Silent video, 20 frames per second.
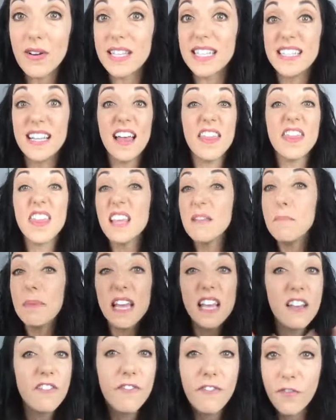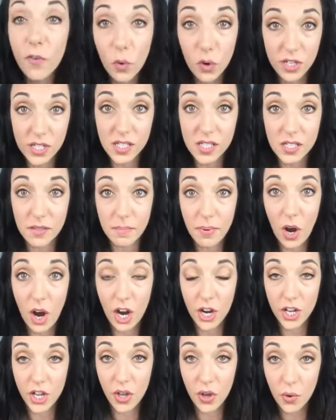It's nothing being forced
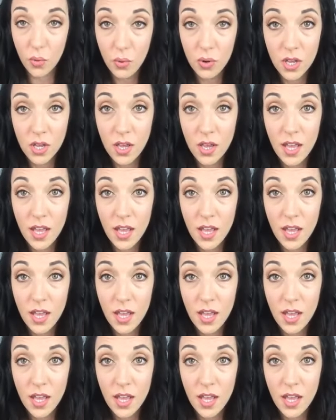upon you.